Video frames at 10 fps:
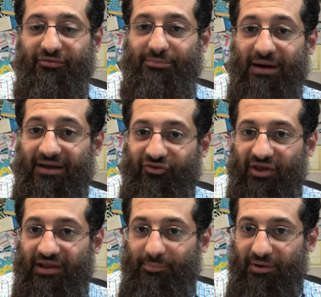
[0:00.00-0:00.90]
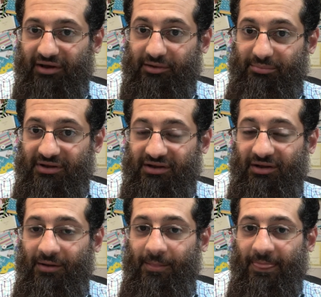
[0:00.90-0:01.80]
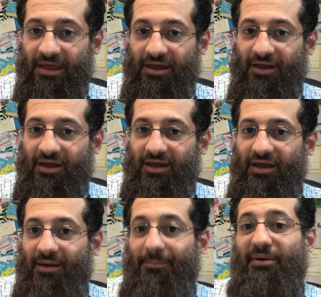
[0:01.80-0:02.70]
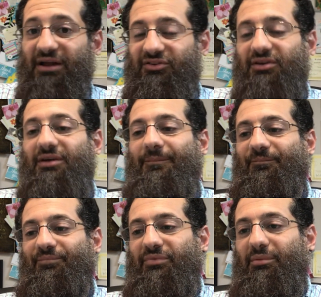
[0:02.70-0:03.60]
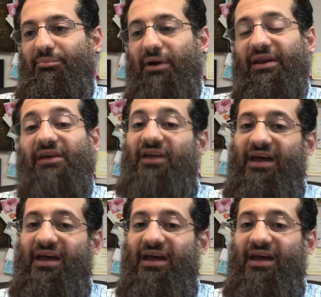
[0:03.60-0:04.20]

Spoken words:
of buying and selling product B, but product